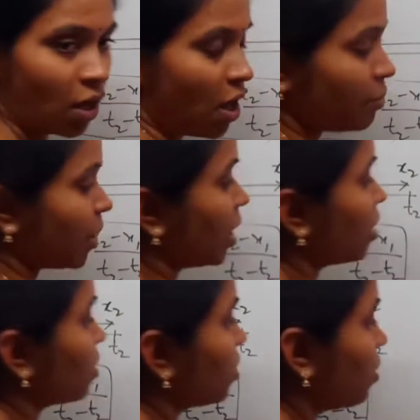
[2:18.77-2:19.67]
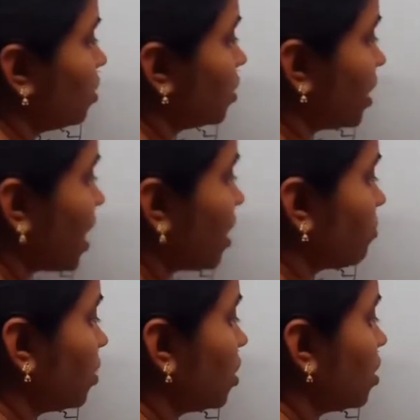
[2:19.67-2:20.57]
I am taking the
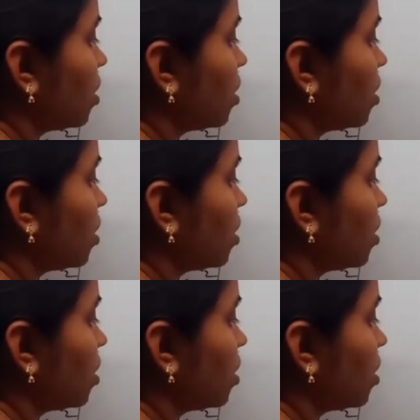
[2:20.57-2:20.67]
time